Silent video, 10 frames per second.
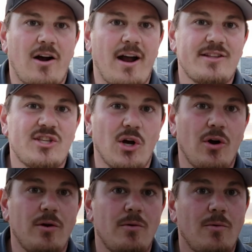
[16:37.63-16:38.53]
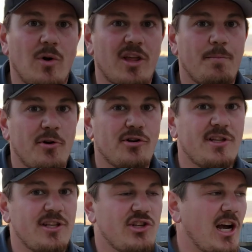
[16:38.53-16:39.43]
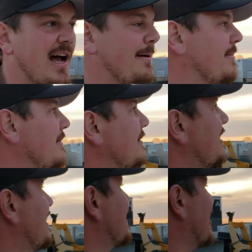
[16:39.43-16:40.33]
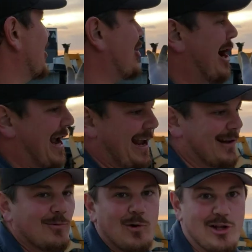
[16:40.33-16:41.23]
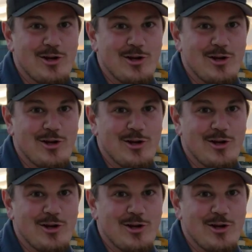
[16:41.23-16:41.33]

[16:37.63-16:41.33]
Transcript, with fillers: All right, so one of the perks of the job when